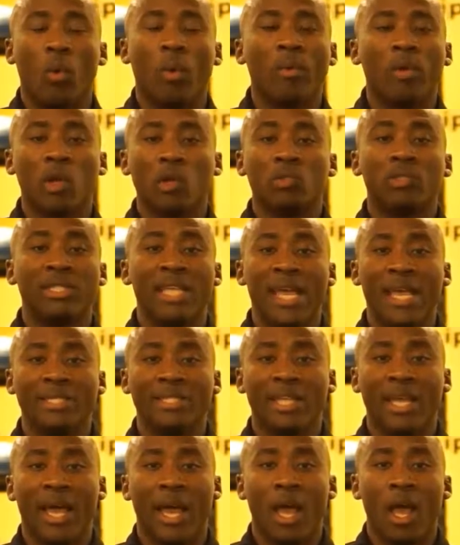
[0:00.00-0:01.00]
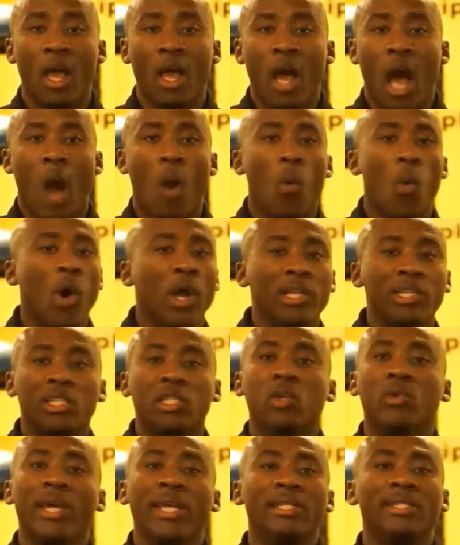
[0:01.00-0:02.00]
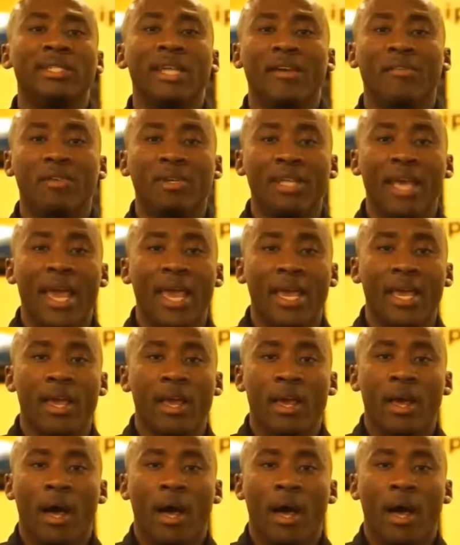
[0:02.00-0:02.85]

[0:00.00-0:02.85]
What were those things that I wanted to do each and every day